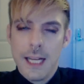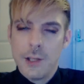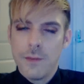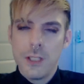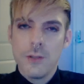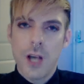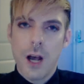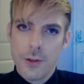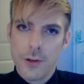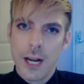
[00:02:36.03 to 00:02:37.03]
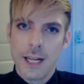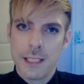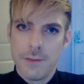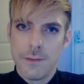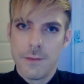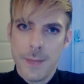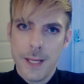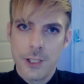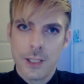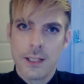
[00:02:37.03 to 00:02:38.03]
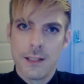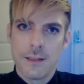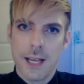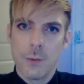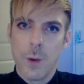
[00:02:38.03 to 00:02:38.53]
you have to use other kinds of information to decide